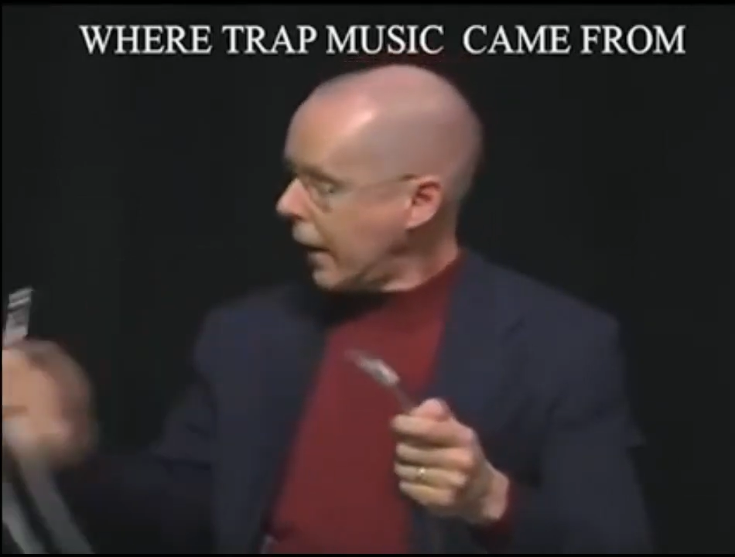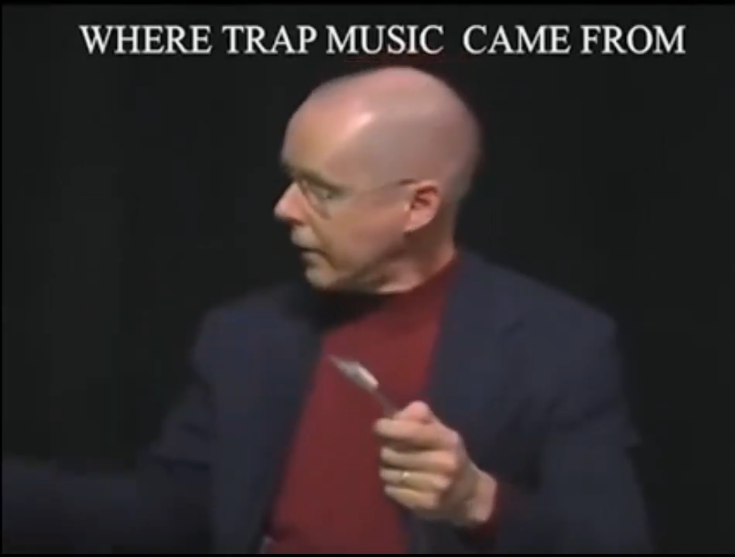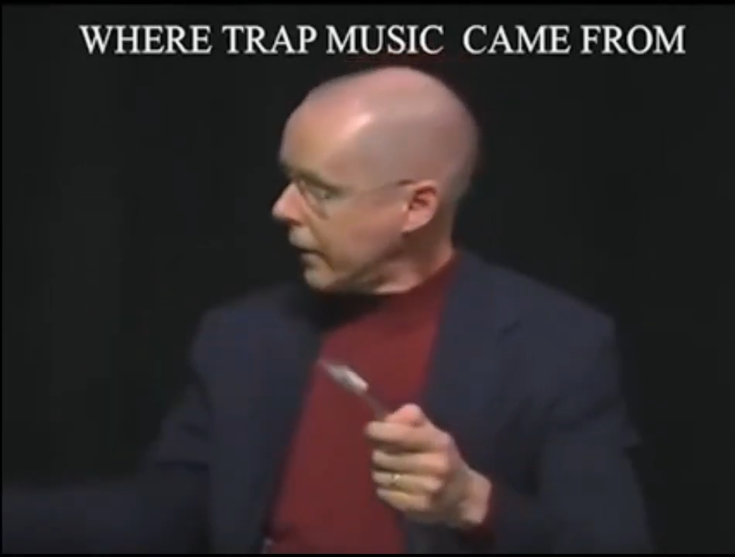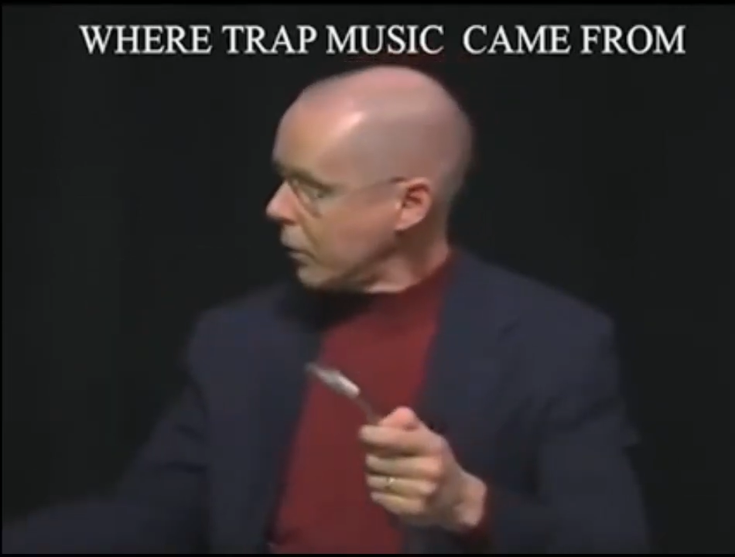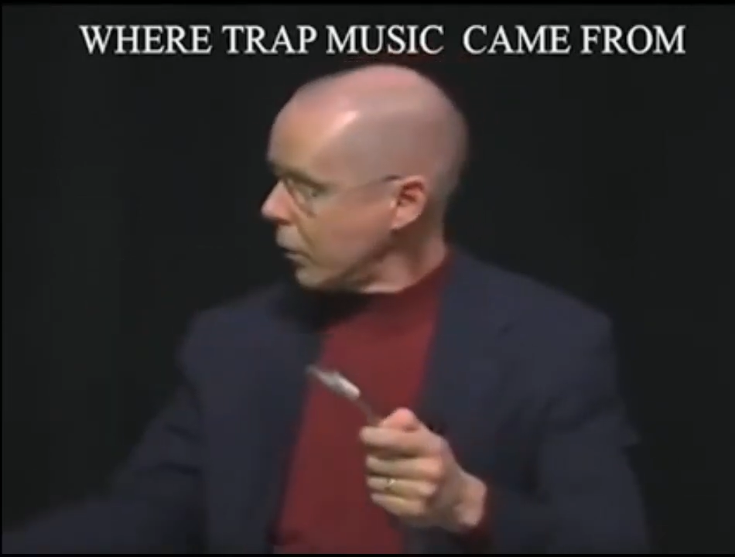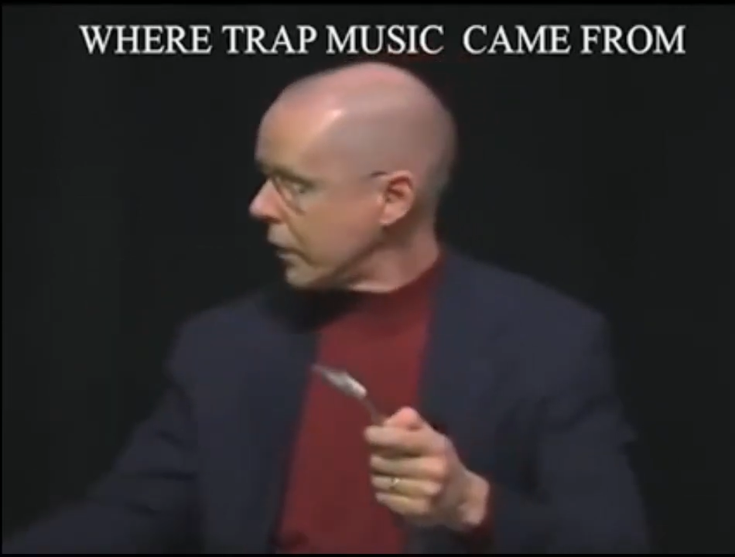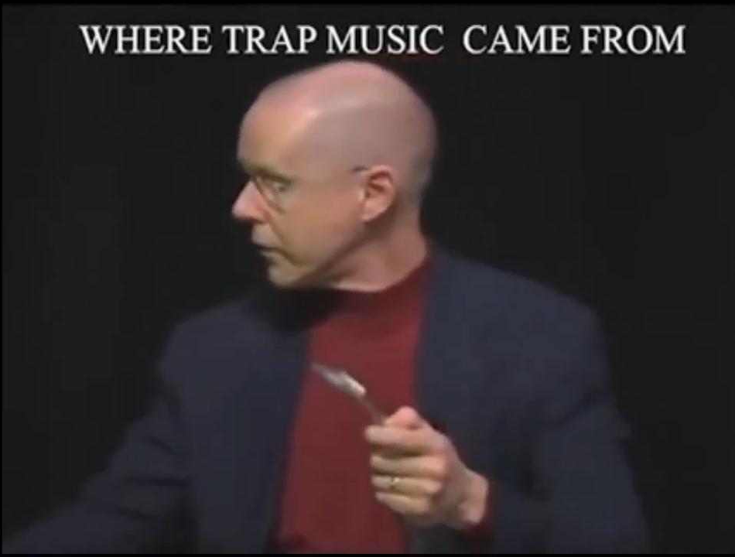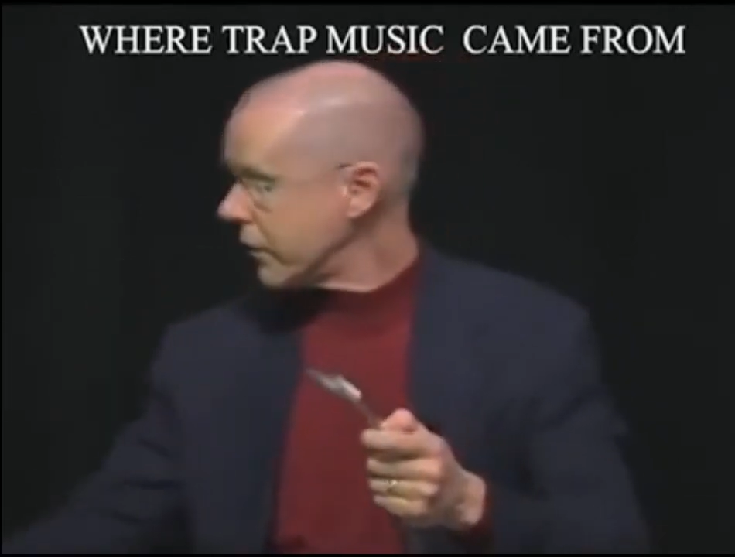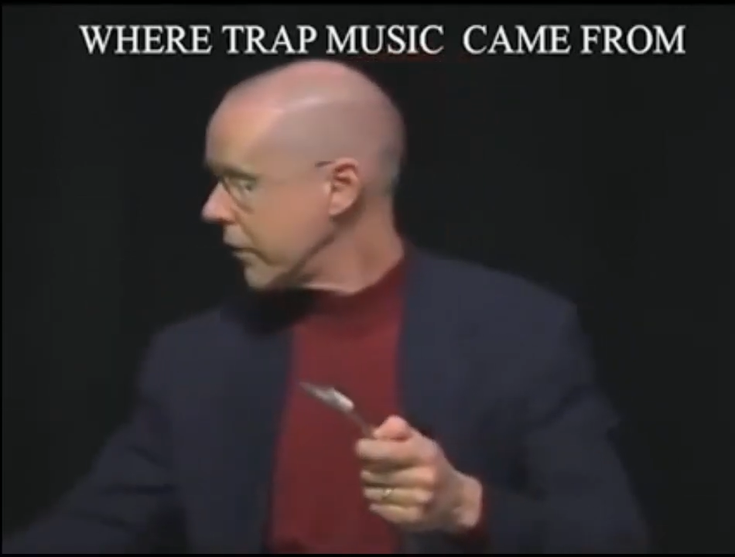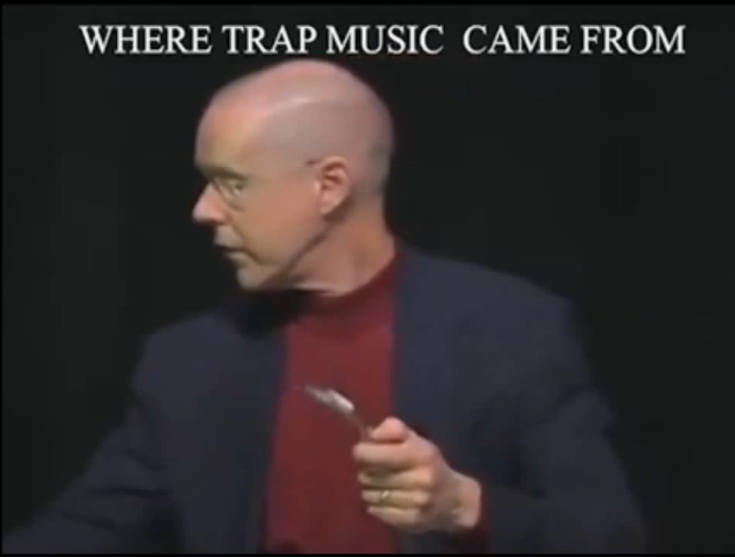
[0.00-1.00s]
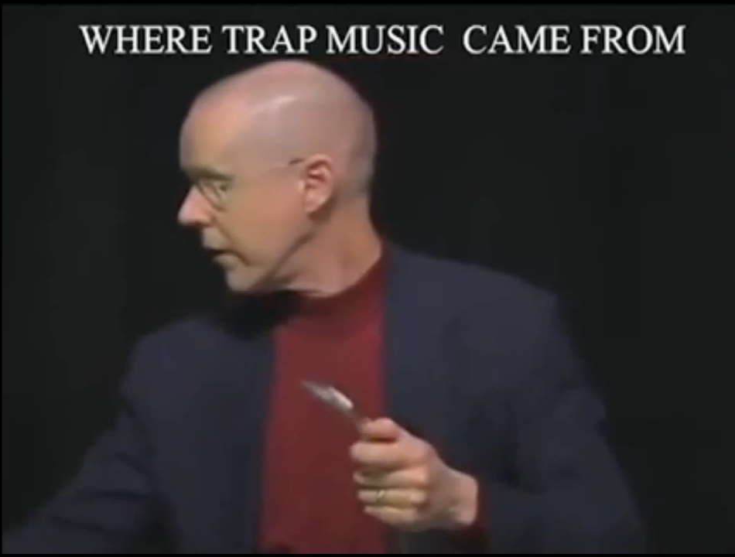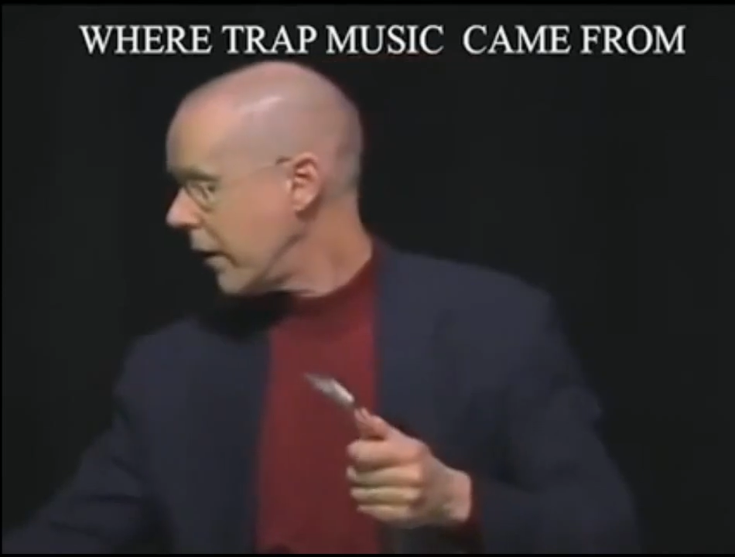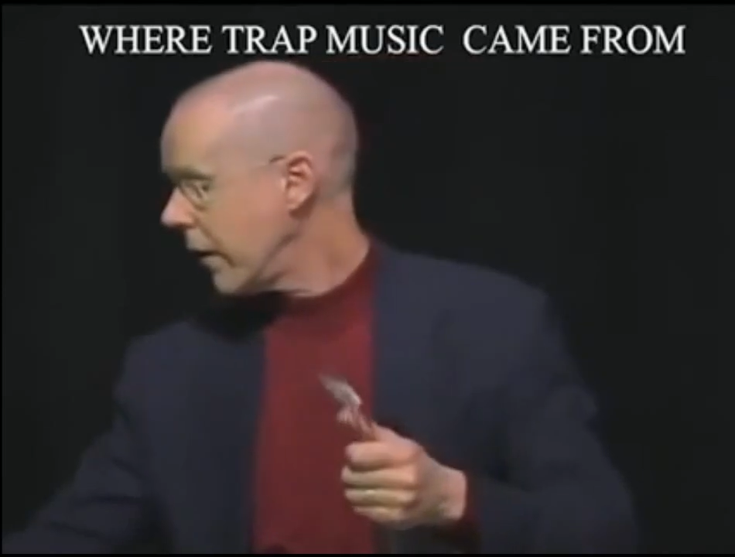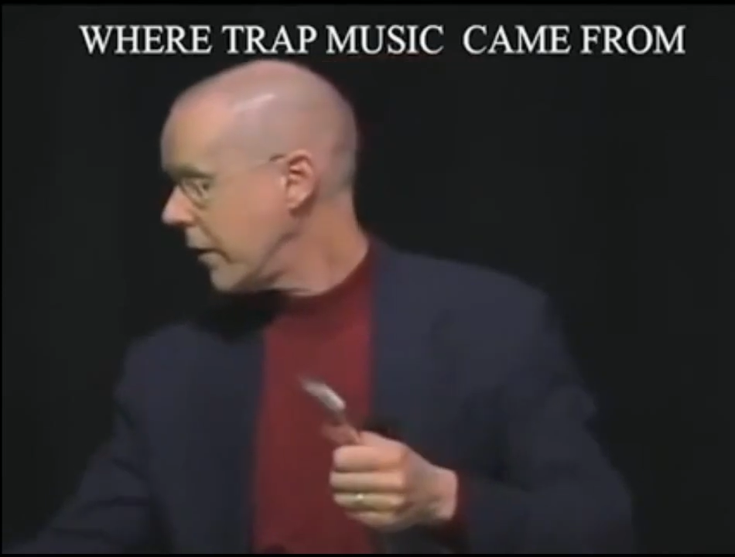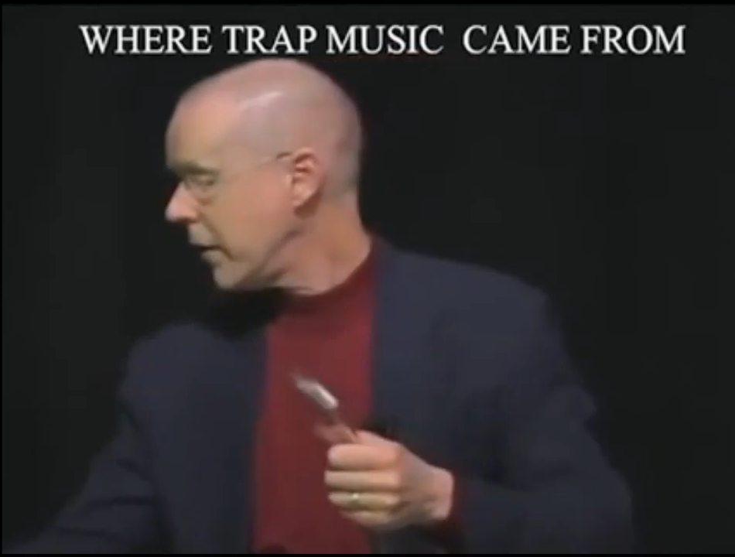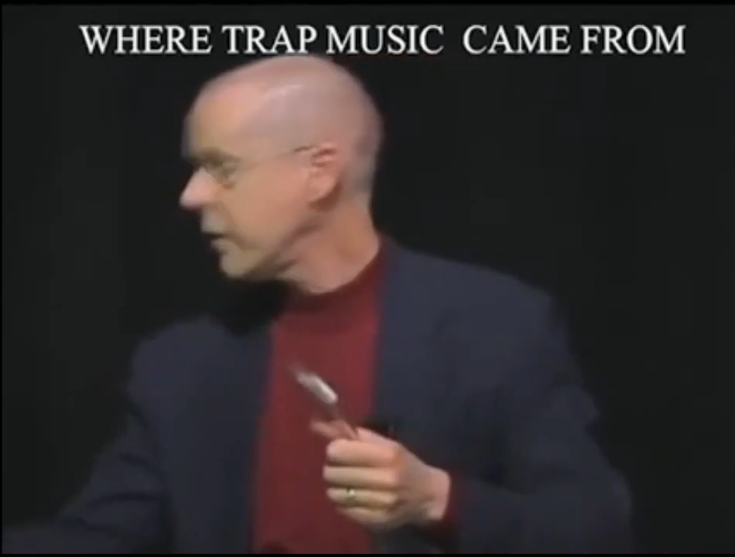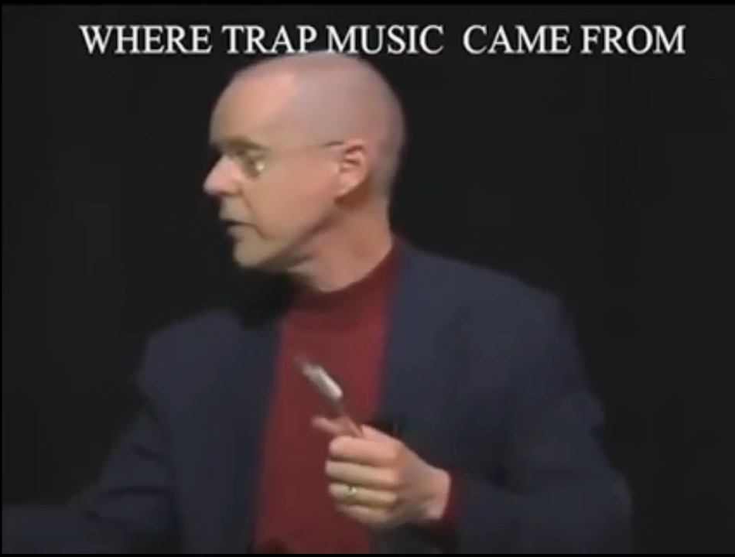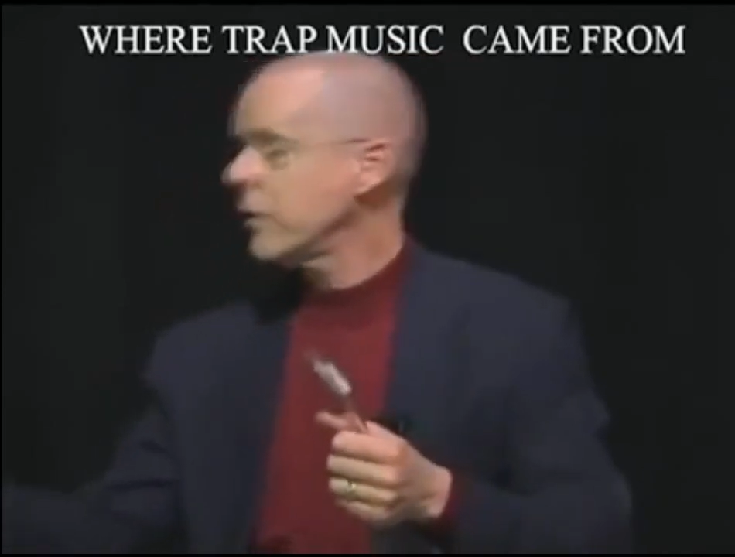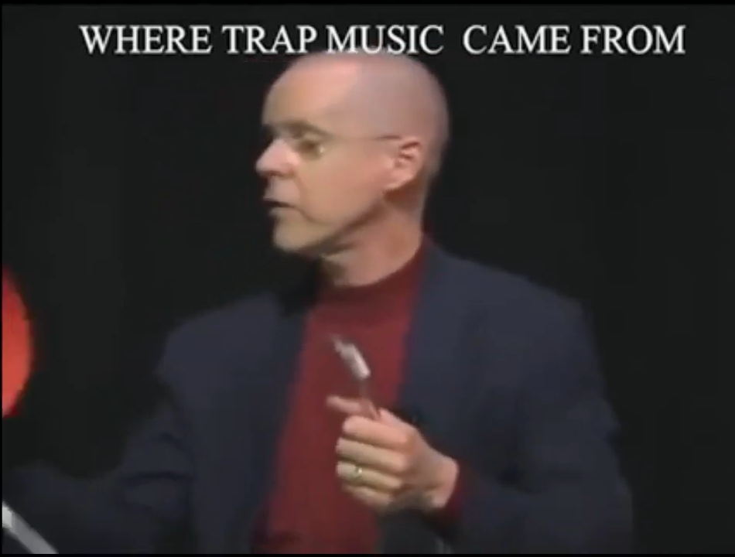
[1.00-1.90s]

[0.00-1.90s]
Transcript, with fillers: And then what uh, this is,